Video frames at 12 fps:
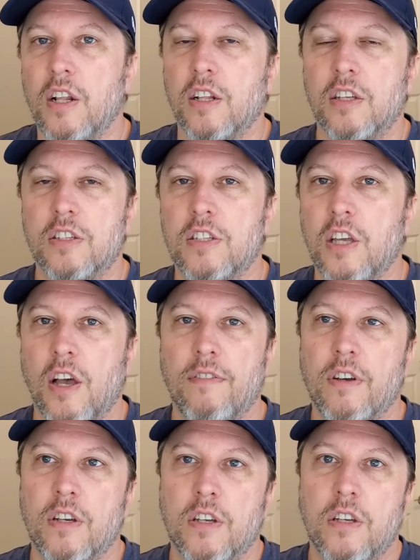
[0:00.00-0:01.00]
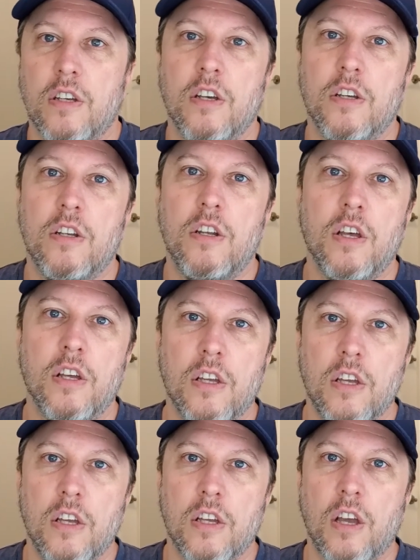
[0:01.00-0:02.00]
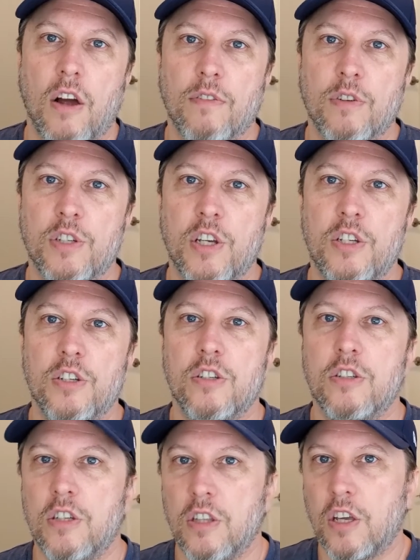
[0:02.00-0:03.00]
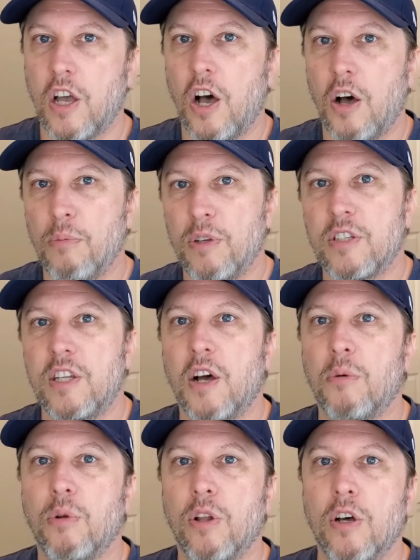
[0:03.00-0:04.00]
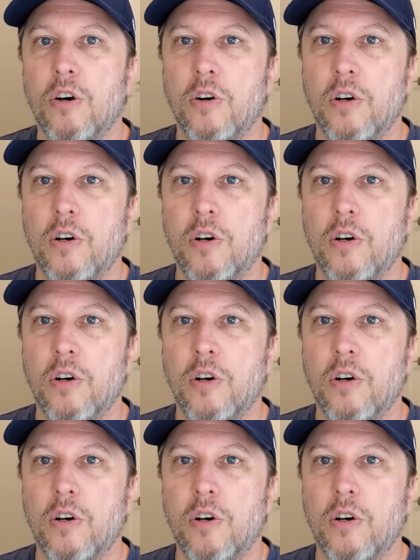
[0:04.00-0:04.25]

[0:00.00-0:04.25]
let's have a good conversations in the comments down below.